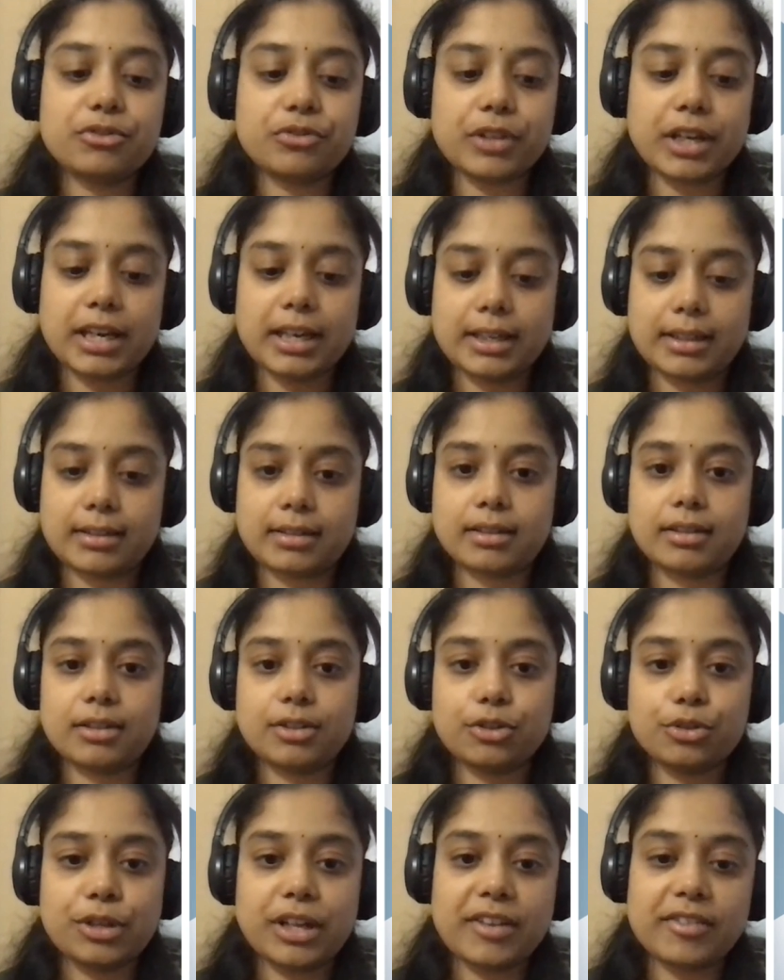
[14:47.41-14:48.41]
where
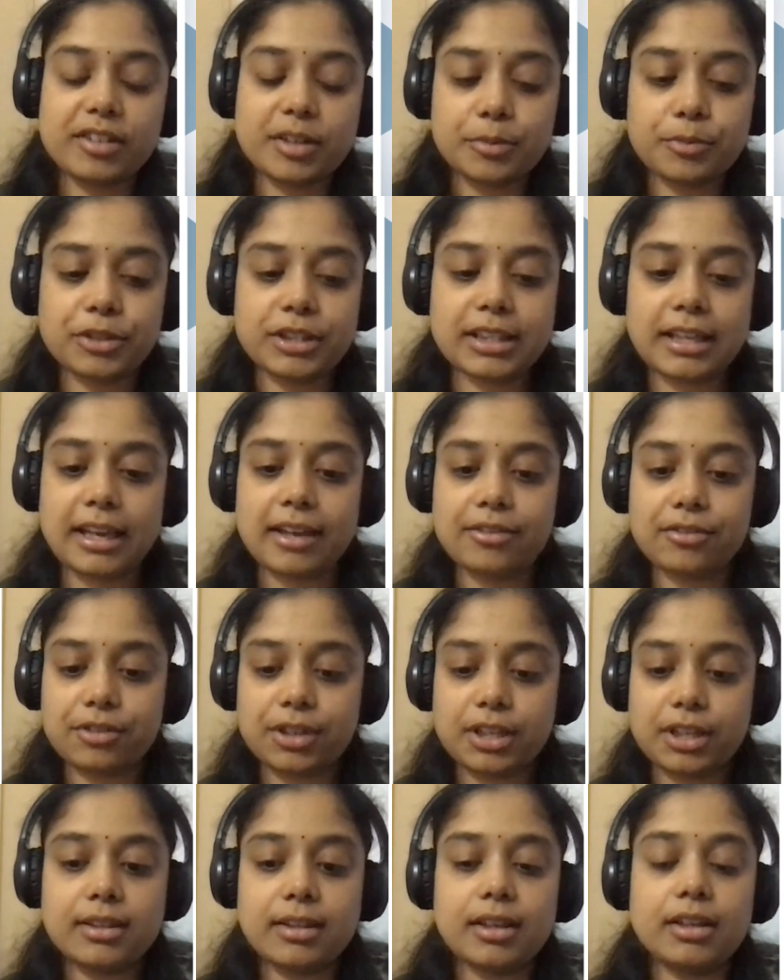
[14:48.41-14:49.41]
you develop with
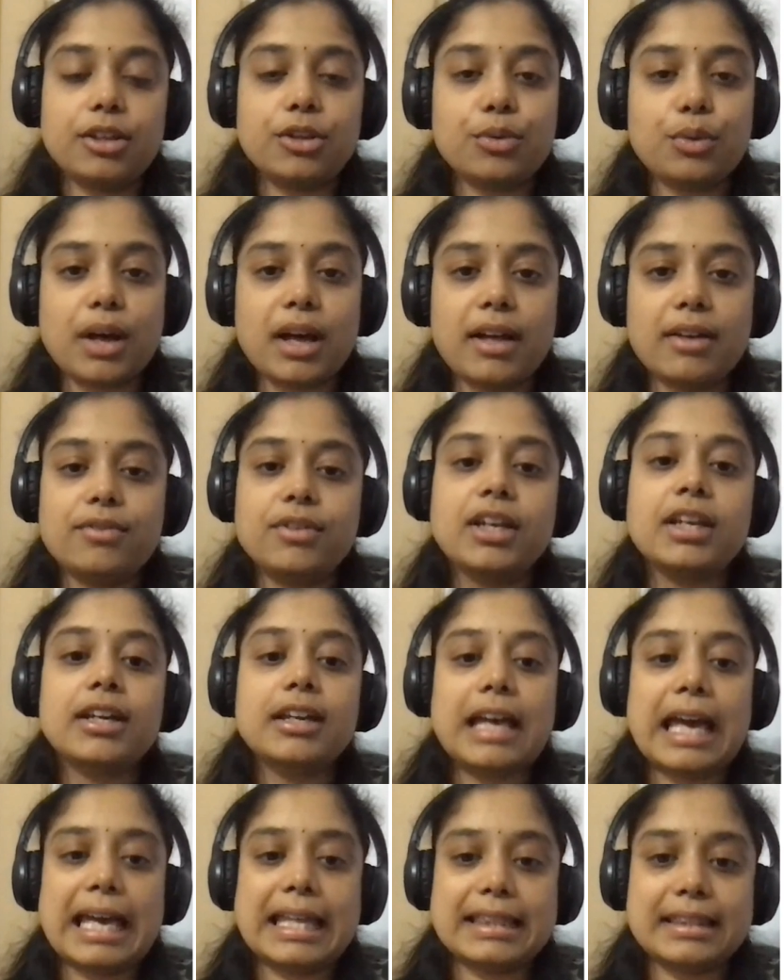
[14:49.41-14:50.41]
everything you have
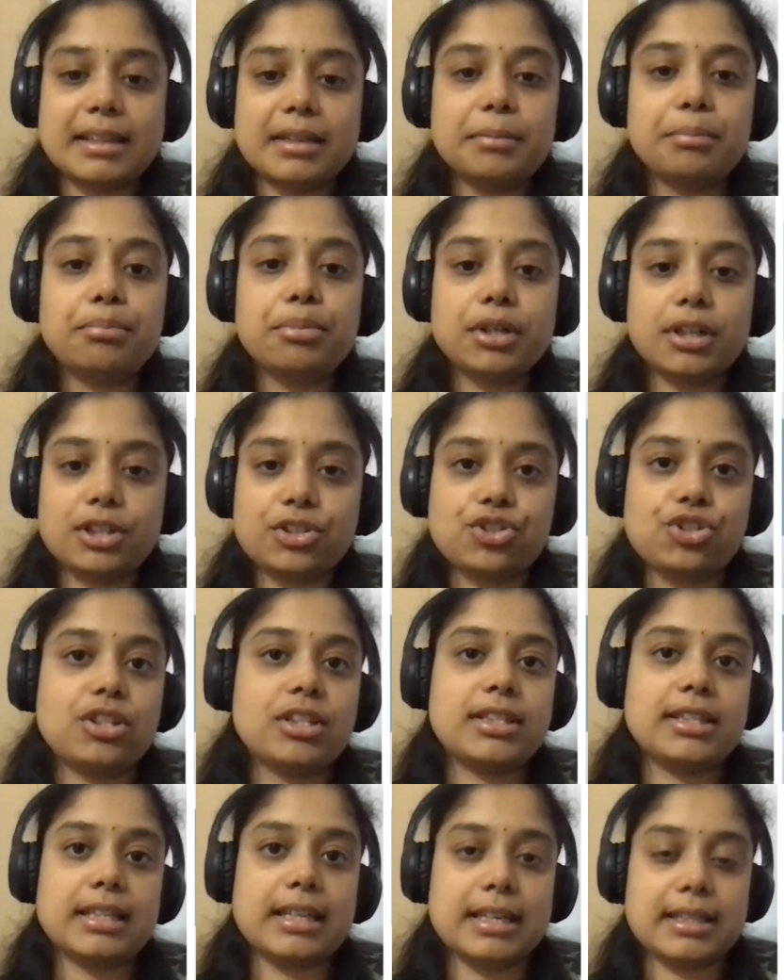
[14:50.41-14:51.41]
and then purge
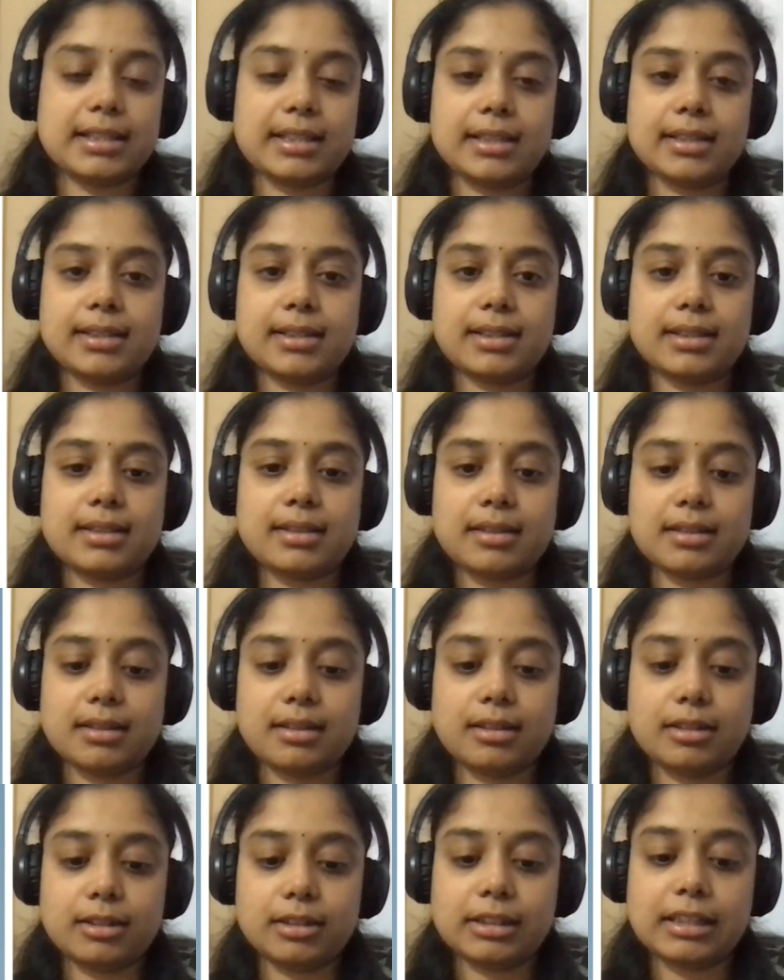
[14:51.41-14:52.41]
the
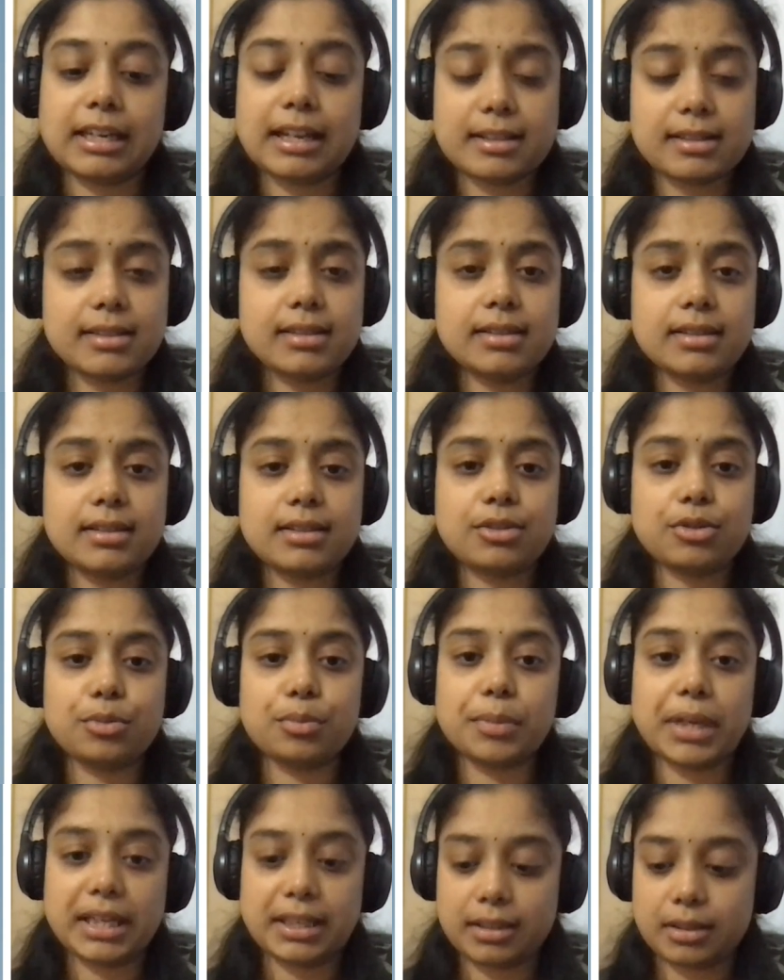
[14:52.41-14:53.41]
CSS classes to
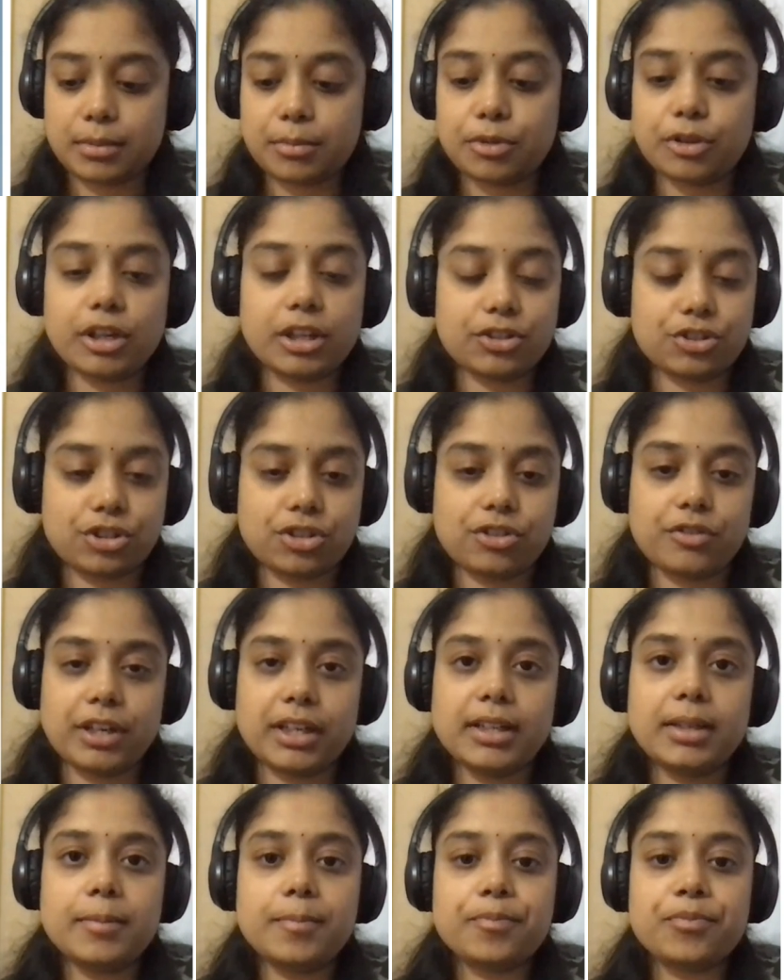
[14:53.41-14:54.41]
make it production
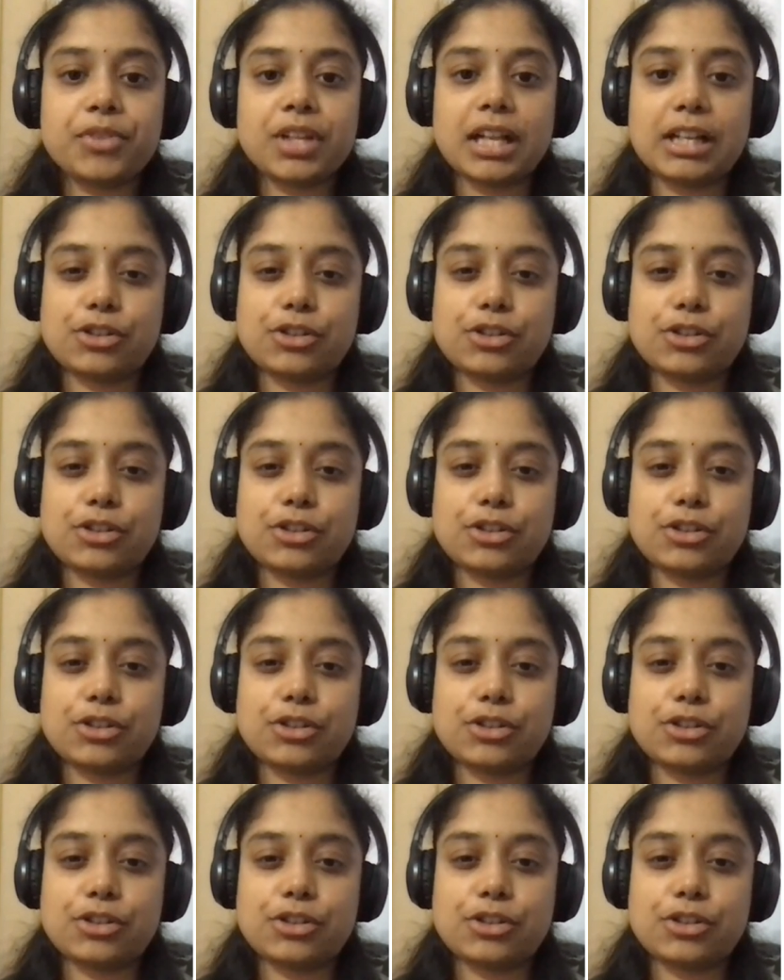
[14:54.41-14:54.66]
ready.